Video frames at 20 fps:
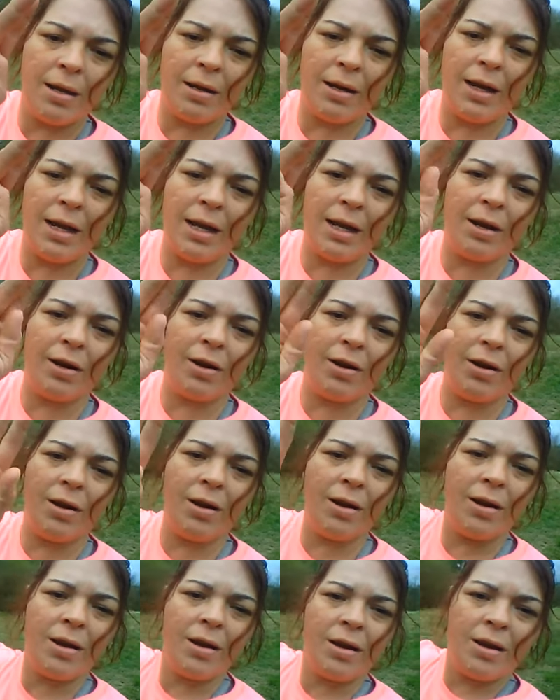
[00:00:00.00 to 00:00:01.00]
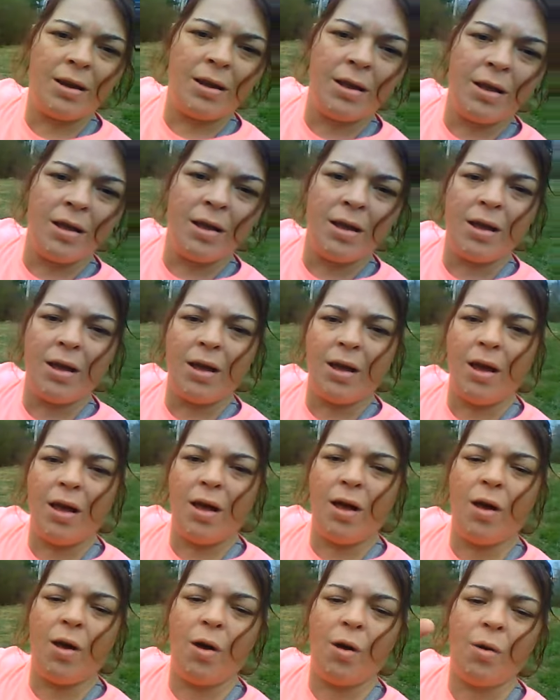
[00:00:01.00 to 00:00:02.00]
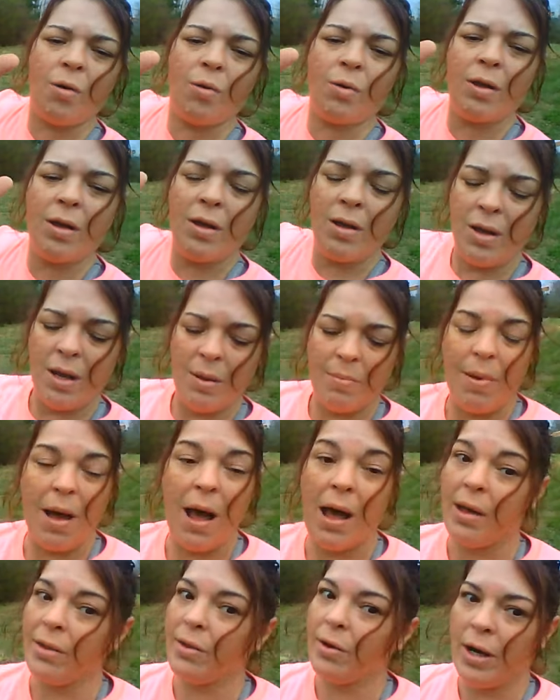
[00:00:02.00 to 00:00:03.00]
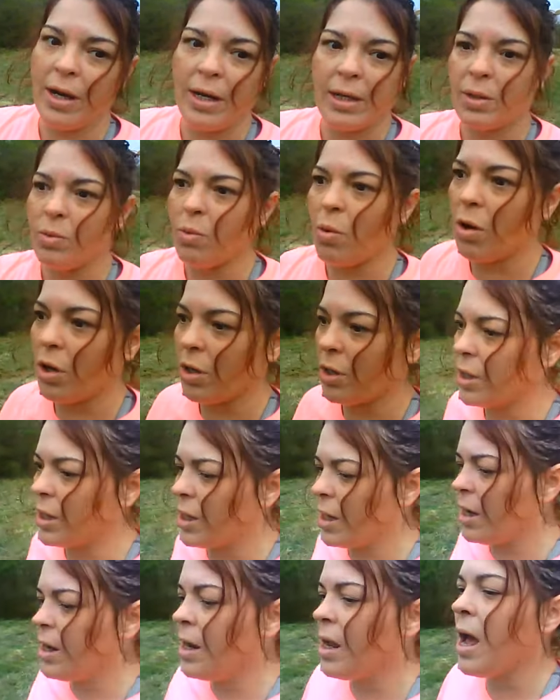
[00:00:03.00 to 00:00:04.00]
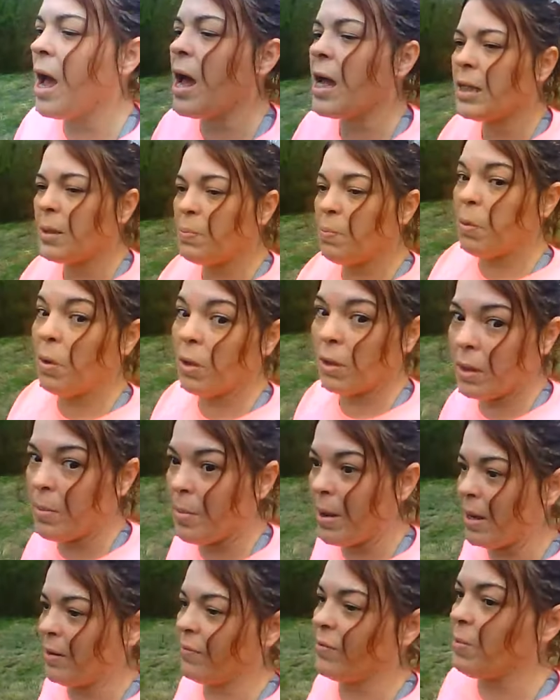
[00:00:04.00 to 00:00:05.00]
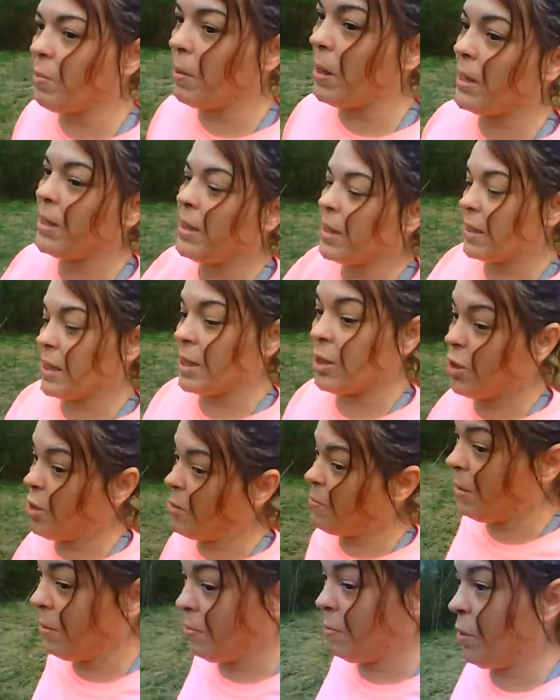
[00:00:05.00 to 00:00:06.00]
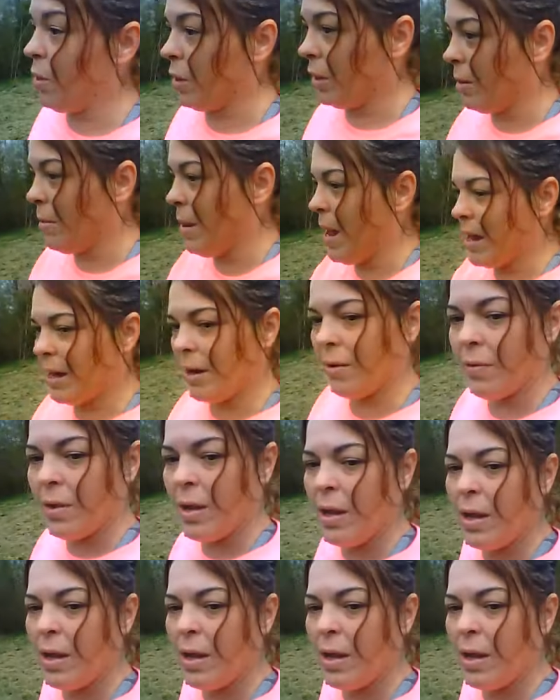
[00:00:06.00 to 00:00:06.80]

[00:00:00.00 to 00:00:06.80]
Here. Oh, my other hand's worse. I was pulling them out of places I shouldn't be pulling them out of.